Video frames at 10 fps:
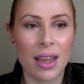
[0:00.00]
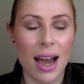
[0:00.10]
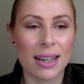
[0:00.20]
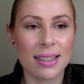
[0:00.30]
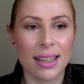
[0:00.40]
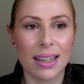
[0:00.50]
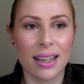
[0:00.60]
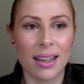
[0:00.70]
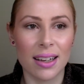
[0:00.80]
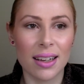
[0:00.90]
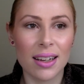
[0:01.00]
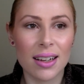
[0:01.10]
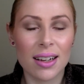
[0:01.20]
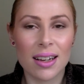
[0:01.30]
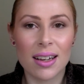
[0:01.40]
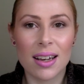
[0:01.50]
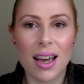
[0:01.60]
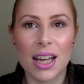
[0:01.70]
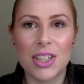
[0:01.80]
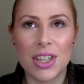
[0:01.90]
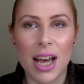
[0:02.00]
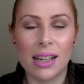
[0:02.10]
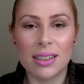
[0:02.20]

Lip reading: adds like a gel